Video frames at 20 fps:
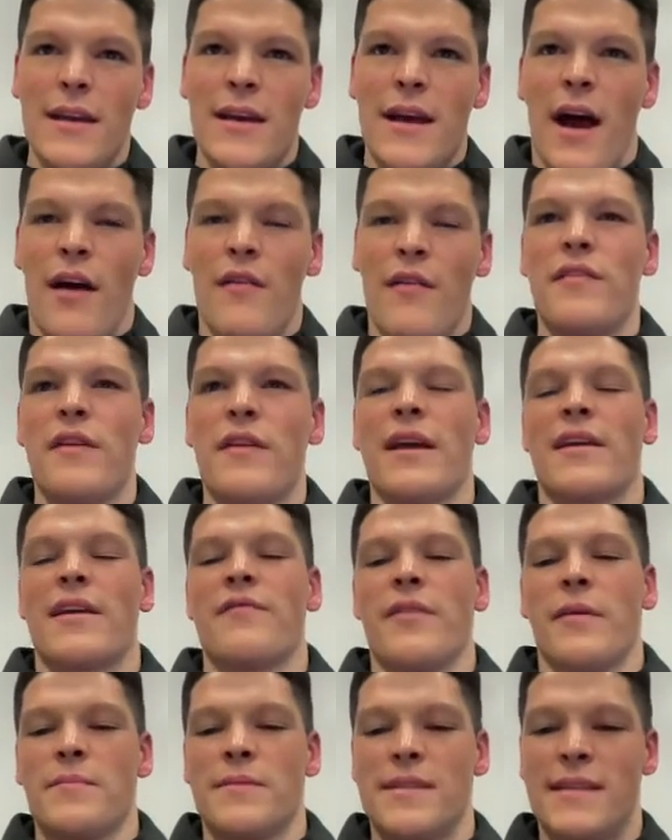I feel like
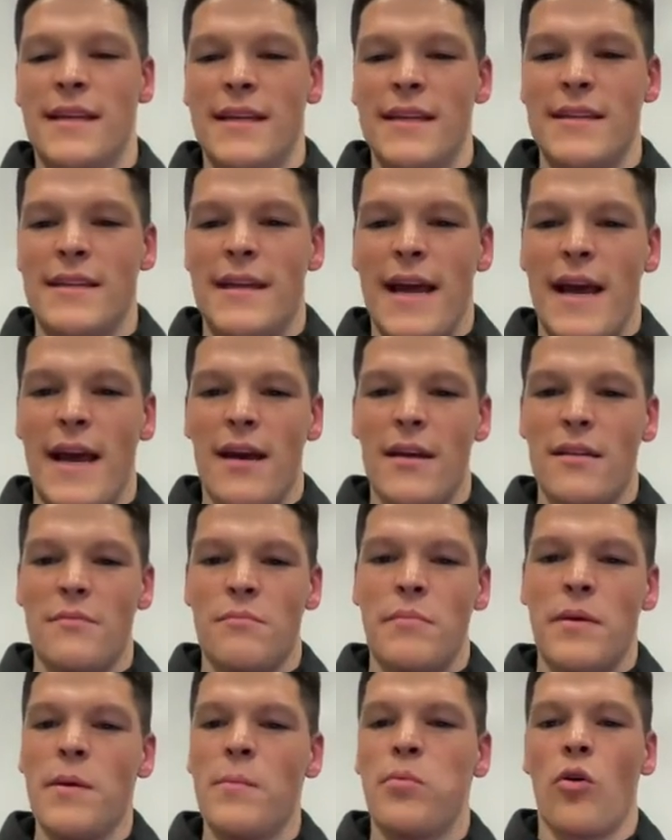if I'm sitting down,
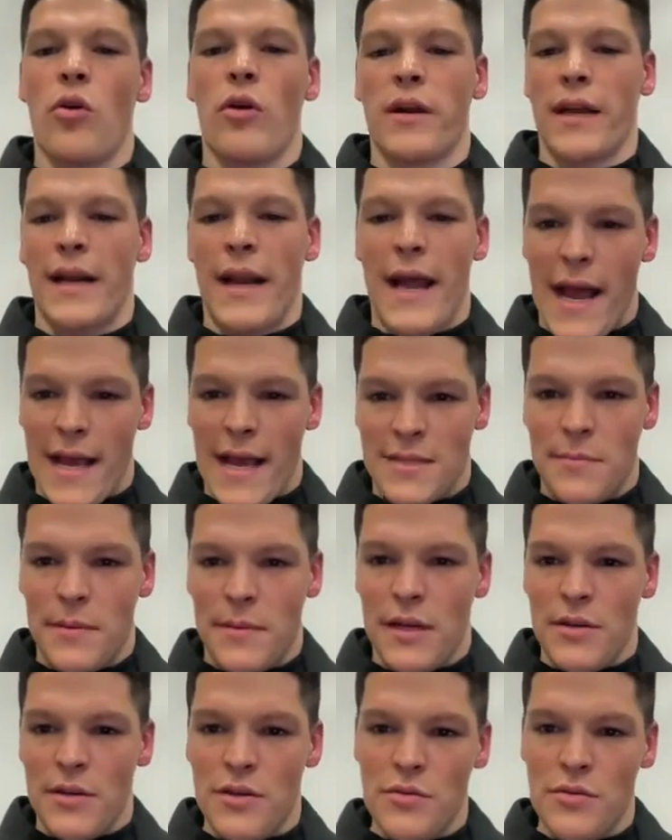people aren't going to ask me
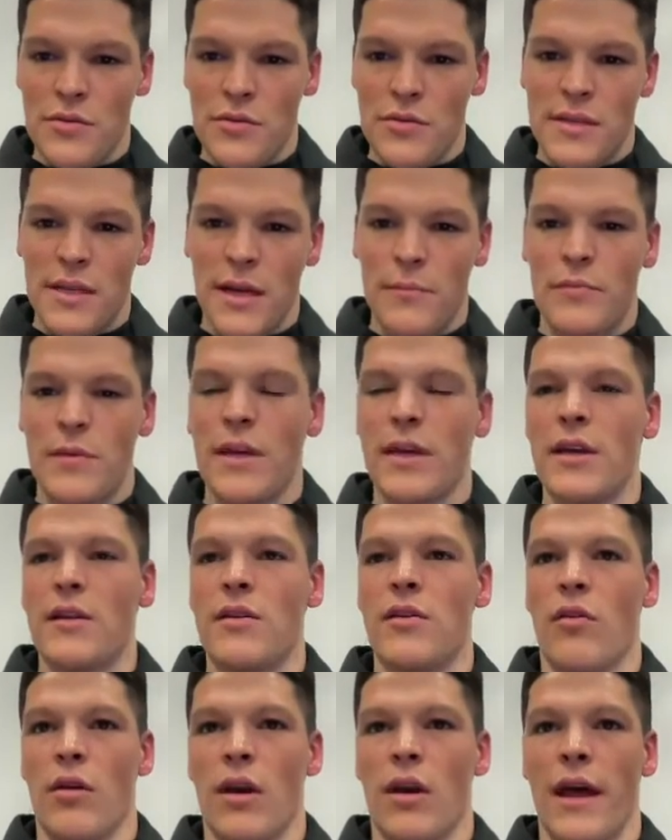to do something
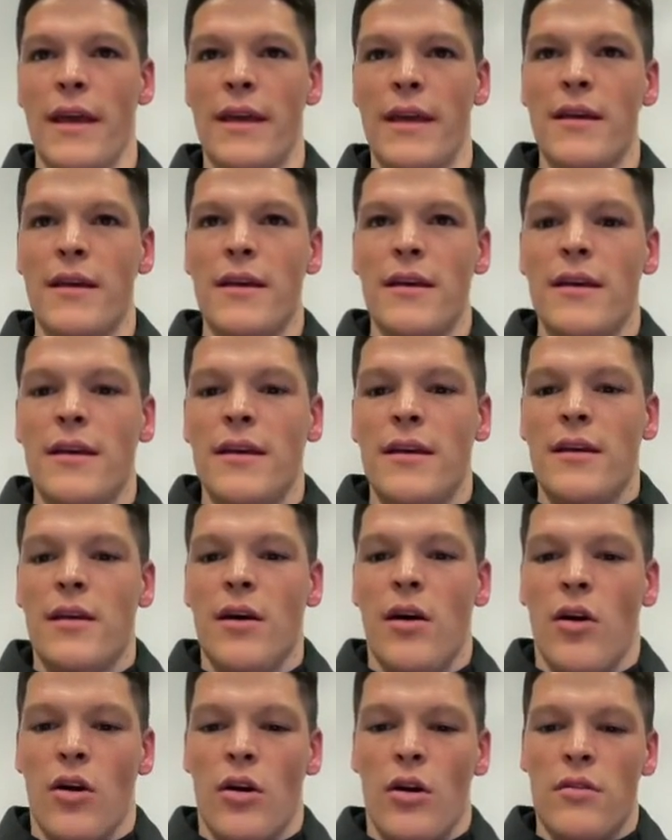or
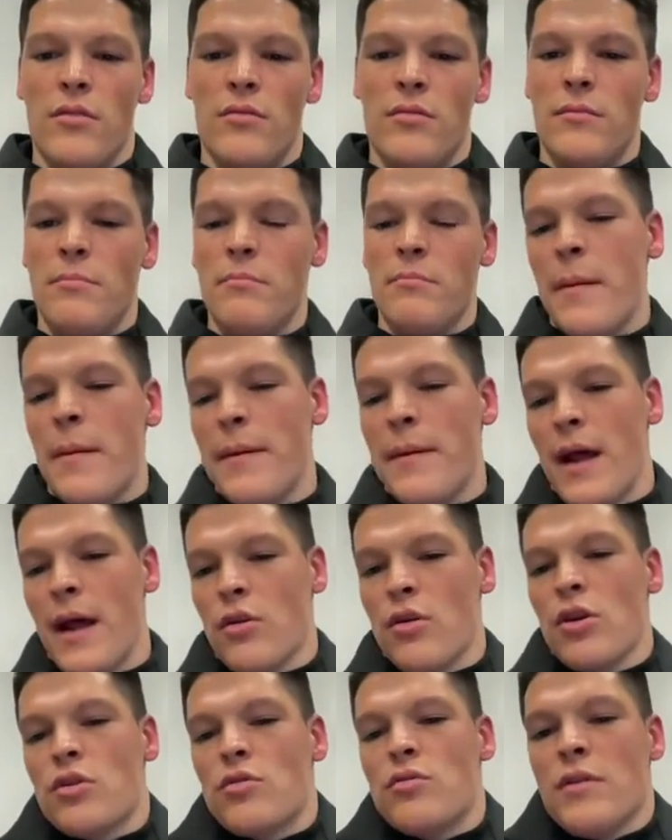maybe I
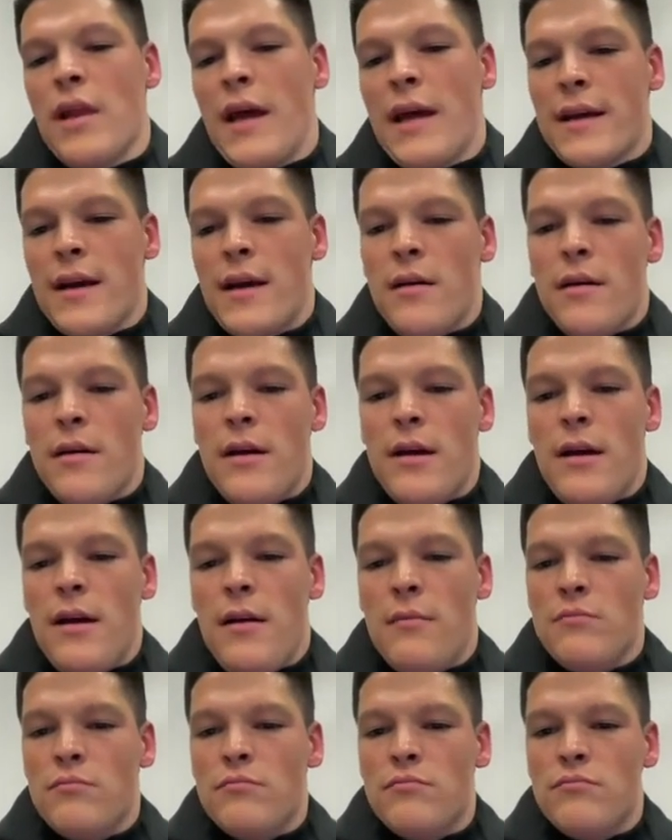don't look like
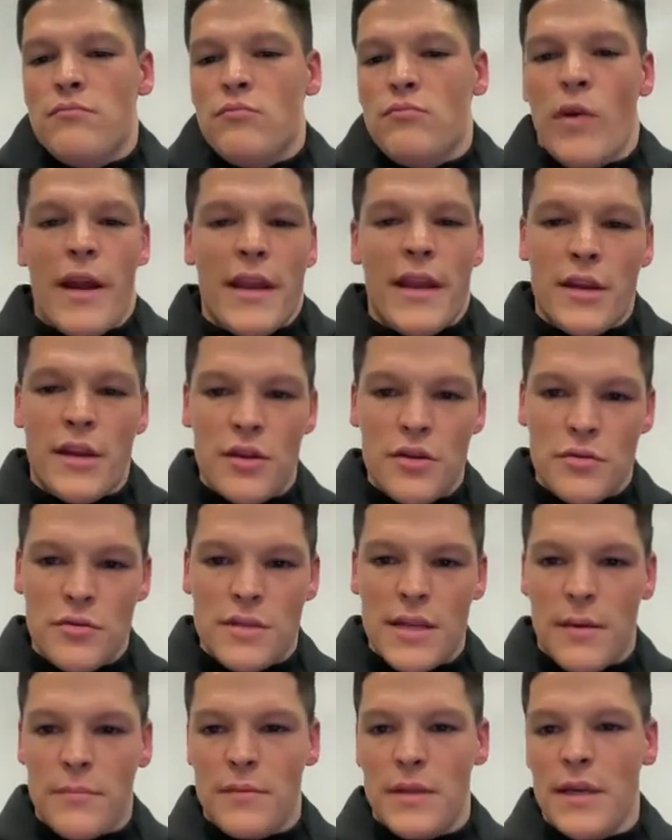I'm ready to do
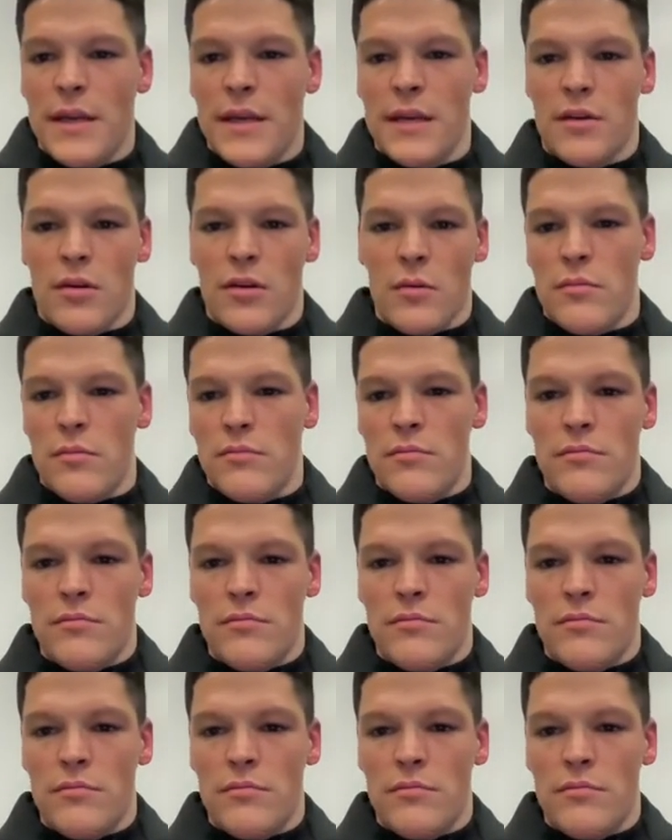something or